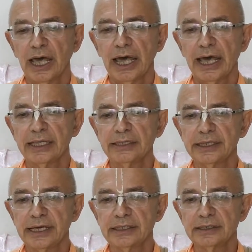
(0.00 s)
And
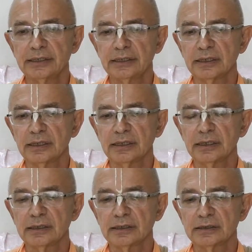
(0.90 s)
then
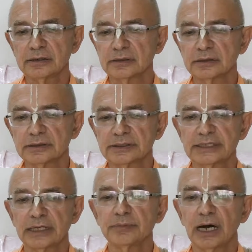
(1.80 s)

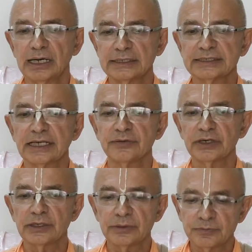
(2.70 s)
Syan
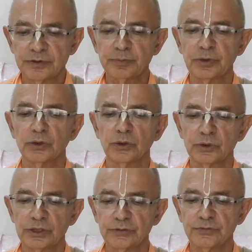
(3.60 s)
Mahatseva
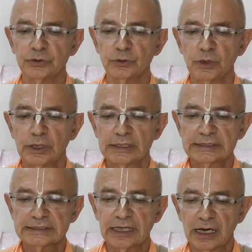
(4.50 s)
Vipro, if you
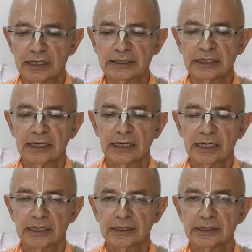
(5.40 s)
start
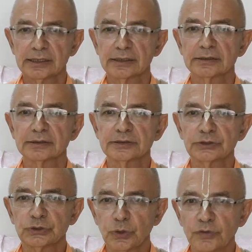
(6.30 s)

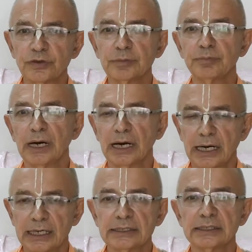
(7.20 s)
serving
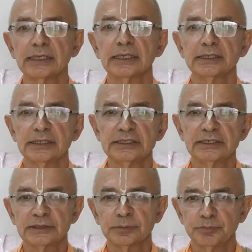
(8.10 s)
Mahat,
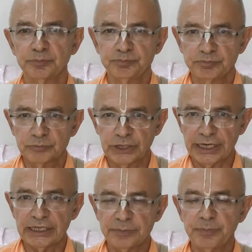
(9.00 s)
this
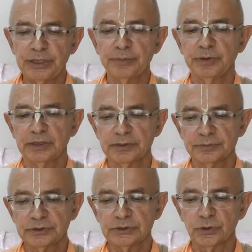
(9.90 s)
great people,
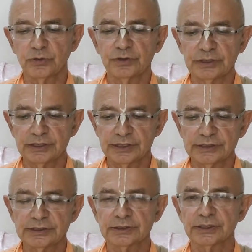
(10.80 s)
serving
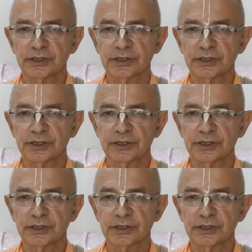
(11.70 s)
this